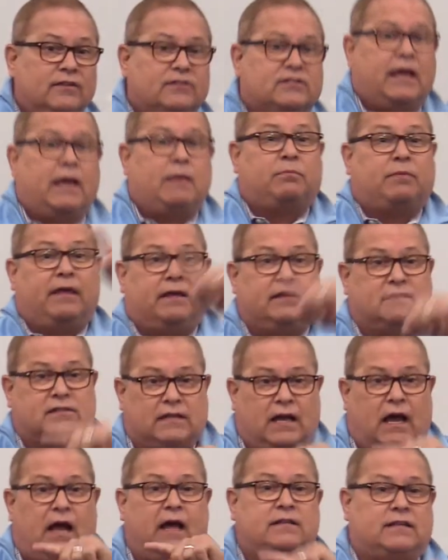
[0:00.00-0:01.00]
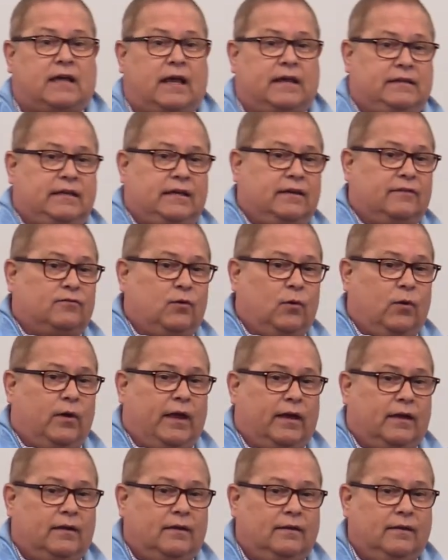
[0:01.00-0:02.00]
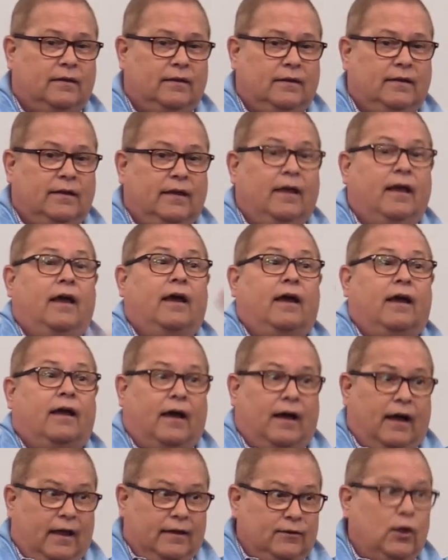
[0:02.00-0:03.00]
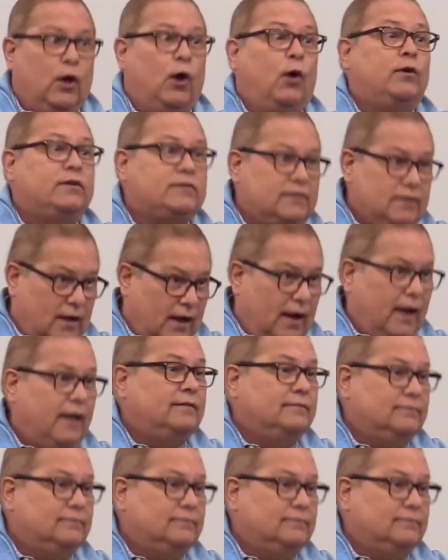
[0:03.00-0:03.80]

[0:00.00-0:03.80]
the same thing as God's idea of quick? Uh, no, it's not.